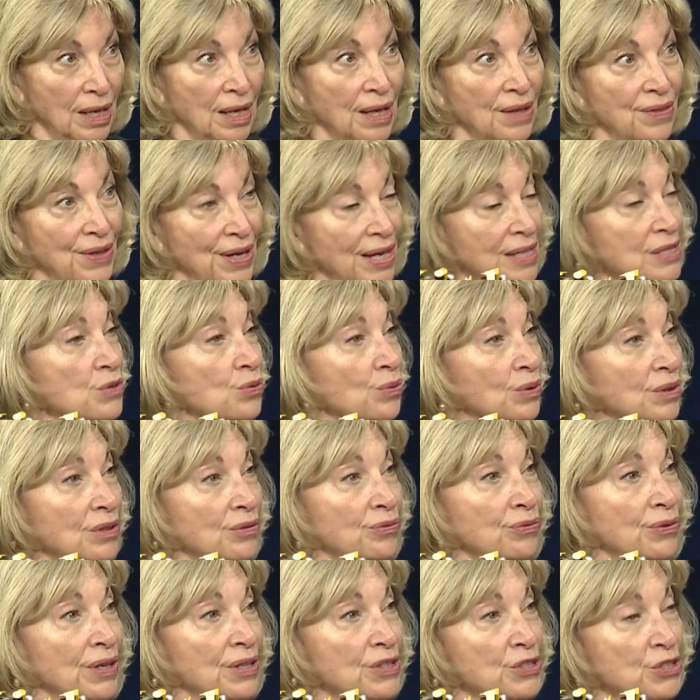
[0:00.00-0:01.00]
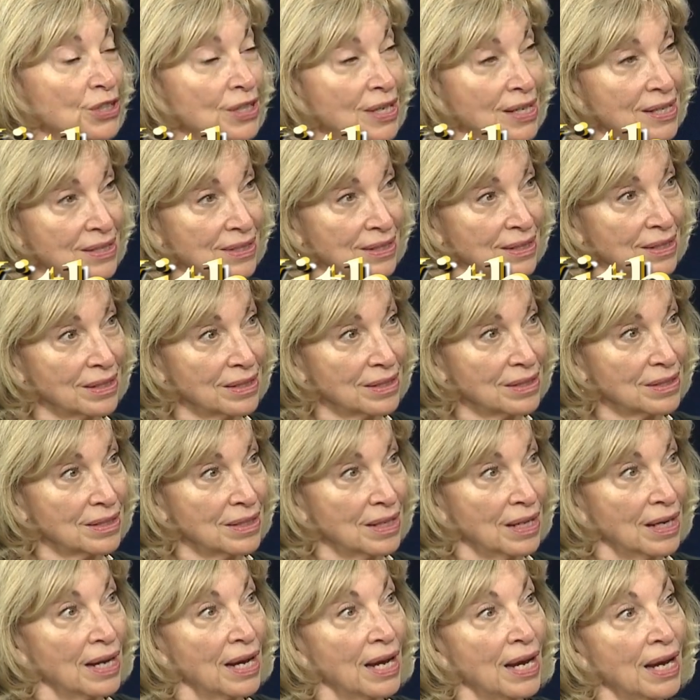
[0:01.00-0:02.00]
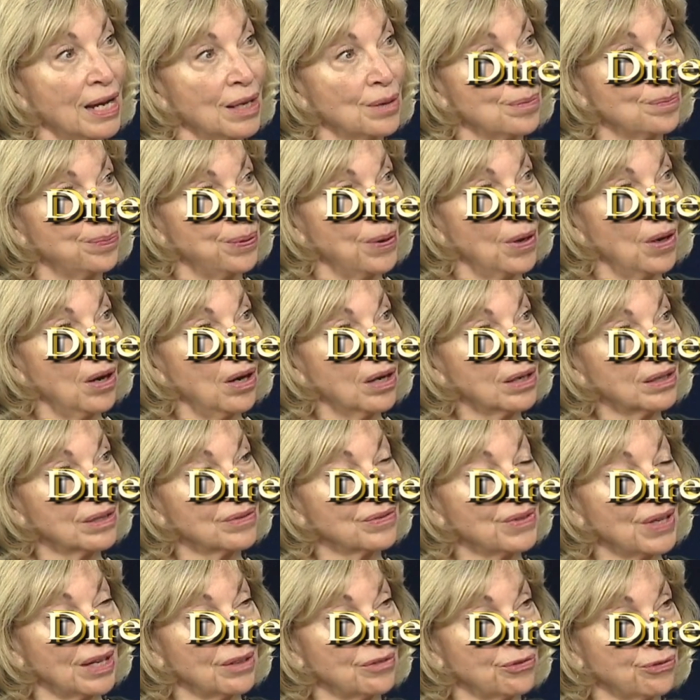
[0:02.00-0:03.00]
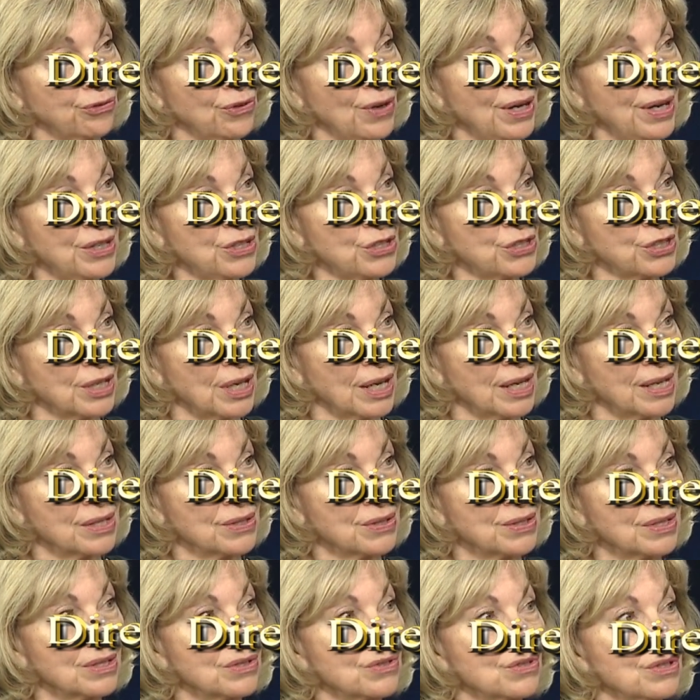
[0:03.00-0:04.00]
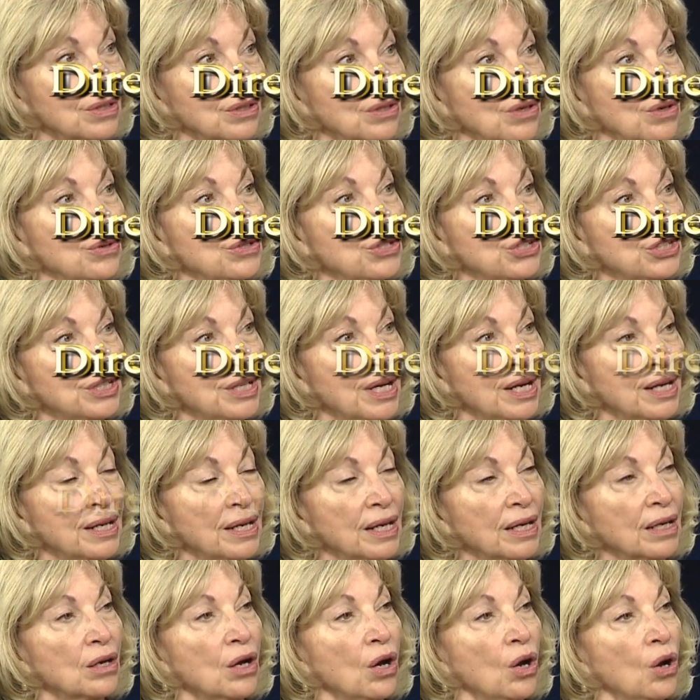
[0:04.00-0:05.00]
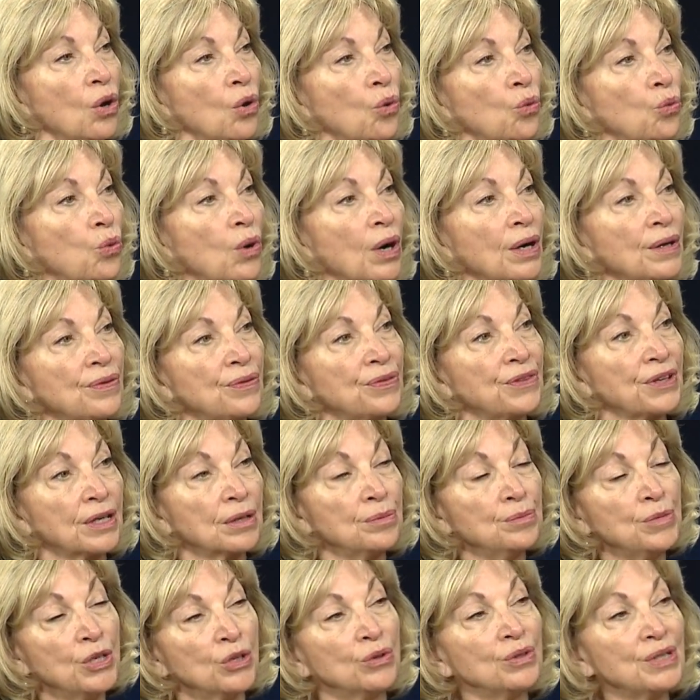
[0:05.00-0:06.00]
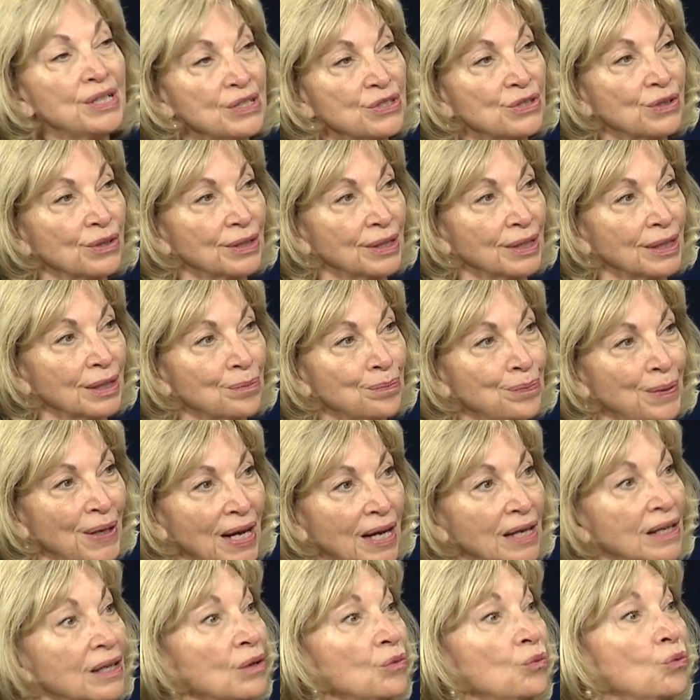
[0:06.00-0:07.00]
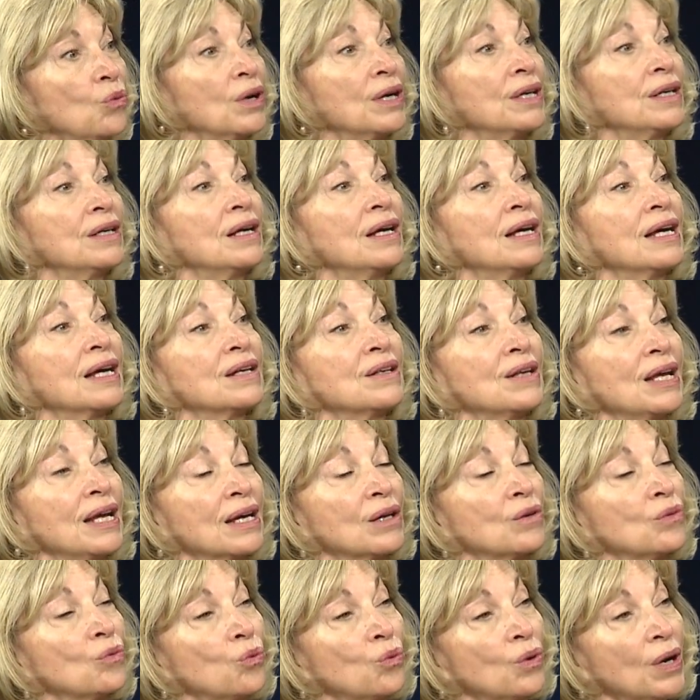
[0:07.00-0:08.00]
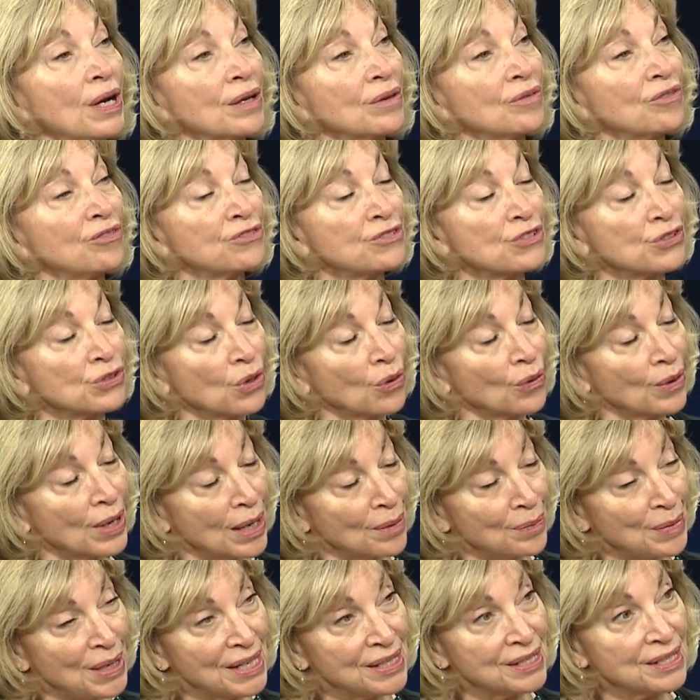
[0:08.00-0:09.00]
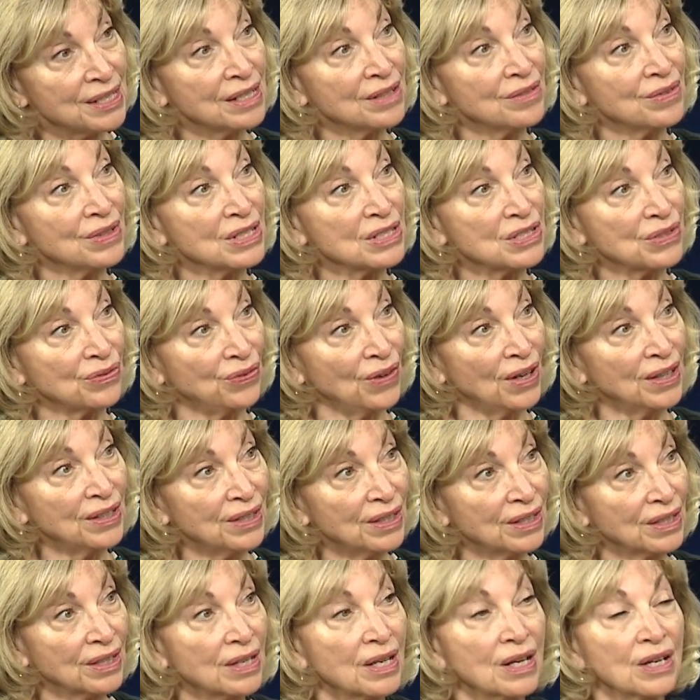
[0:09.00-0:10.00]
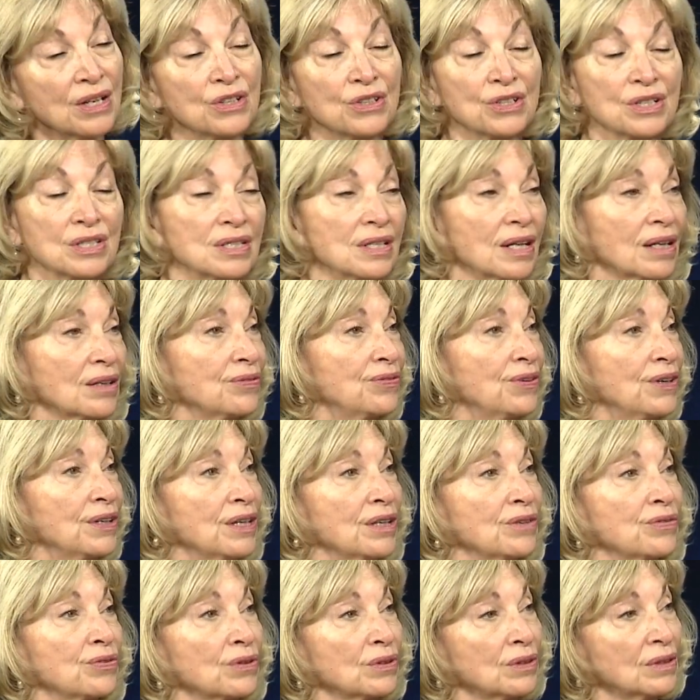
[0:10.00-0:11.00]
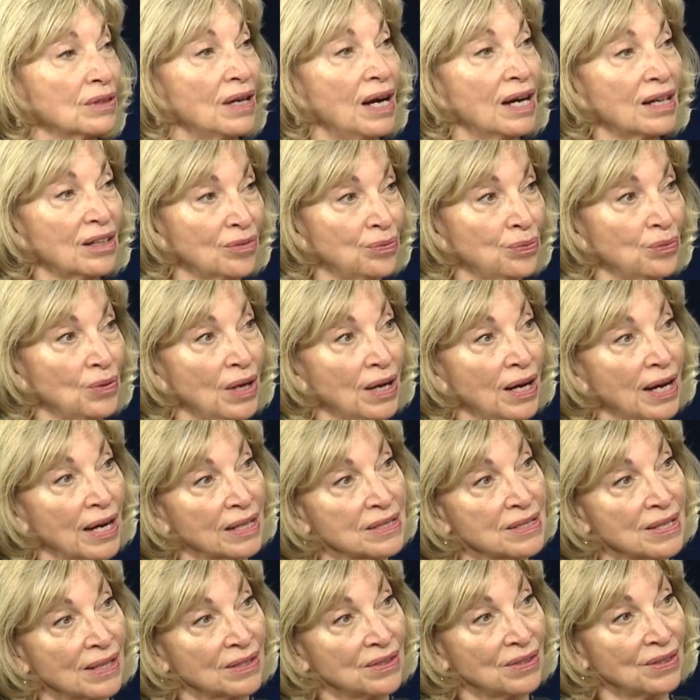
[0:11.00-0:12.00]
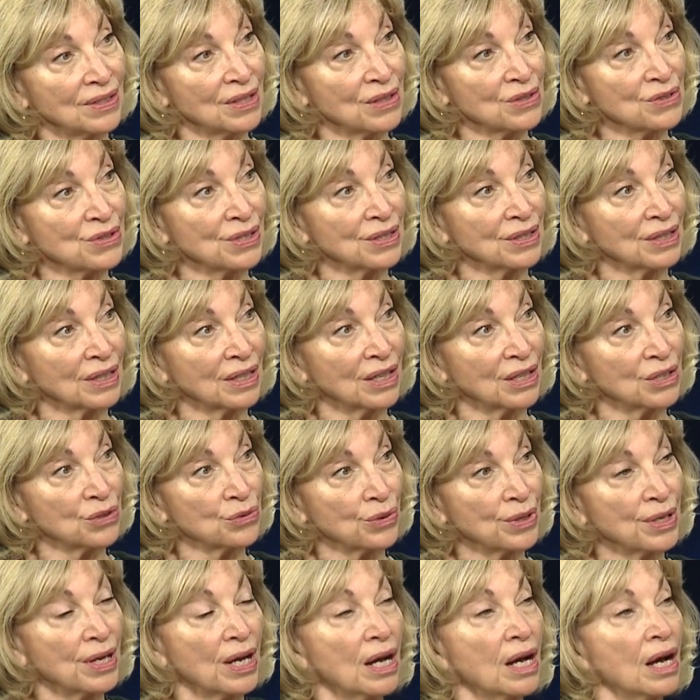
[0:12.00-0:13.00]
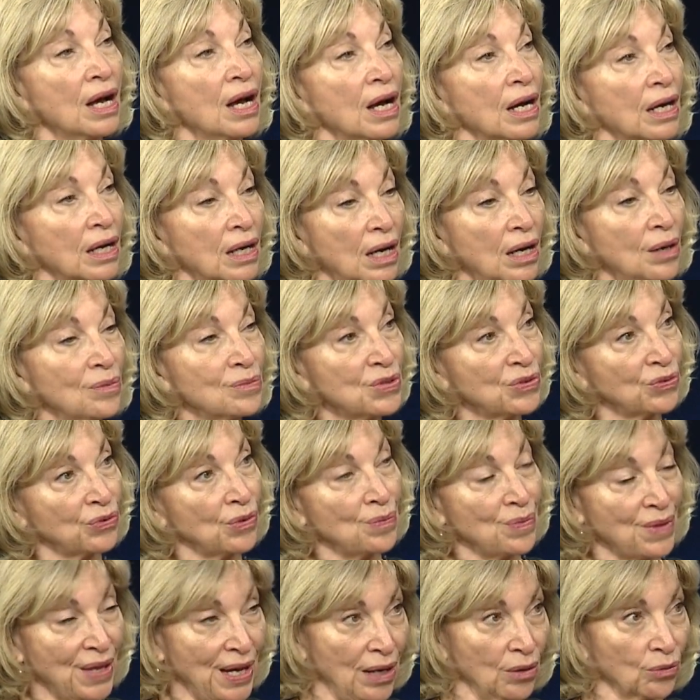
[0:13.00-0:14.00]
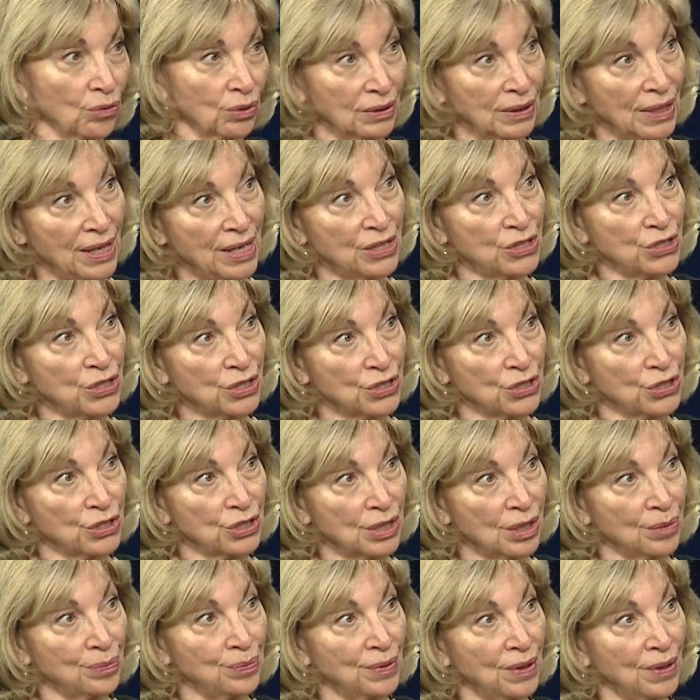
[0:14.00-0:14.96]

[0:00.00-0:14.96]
That's what the franchise is. And part of that franchise is negotiating what the community is going to get back, and so MATV's funding, just like funding for a lot of access centers in the country, comes from that relationship.